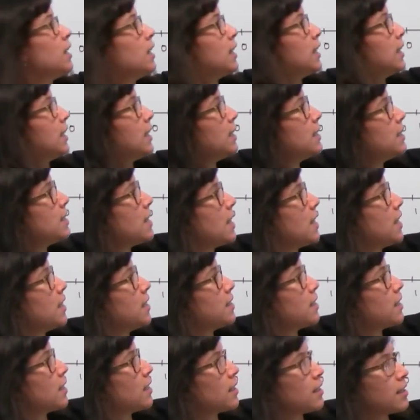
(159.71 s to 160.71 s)
He
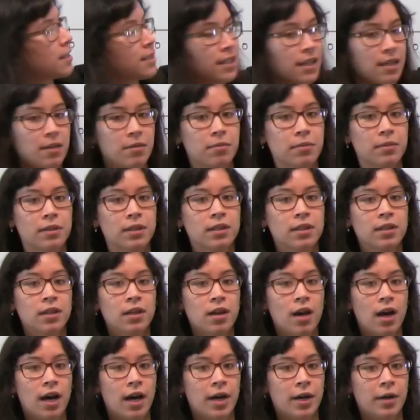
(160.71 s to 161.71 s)
takes in some
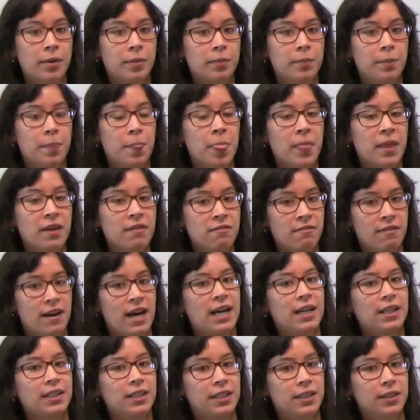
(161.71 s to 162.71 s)

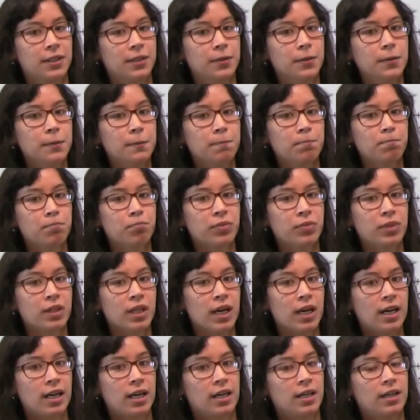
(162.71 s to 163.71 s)
value
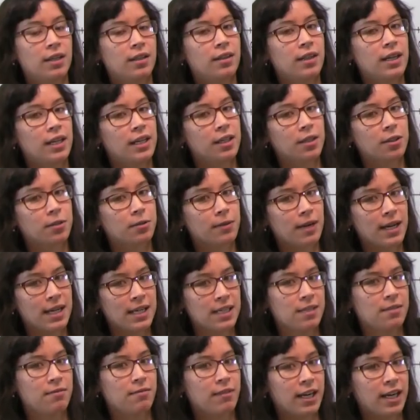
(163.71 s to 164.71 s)
that your
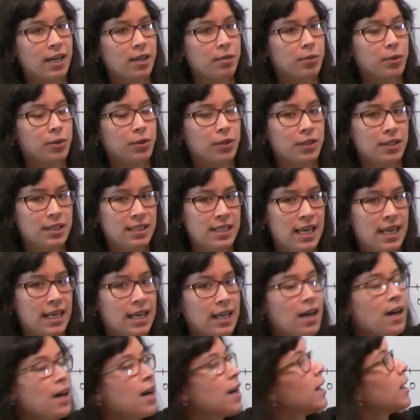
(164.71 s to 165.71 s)
random variable could
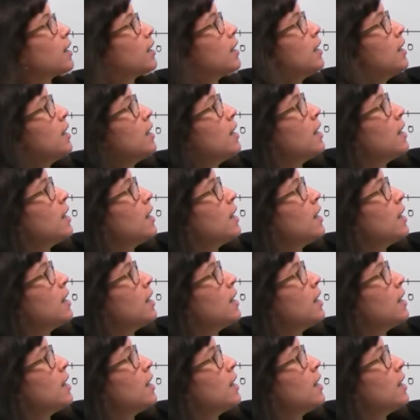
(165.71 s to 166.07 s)
take on,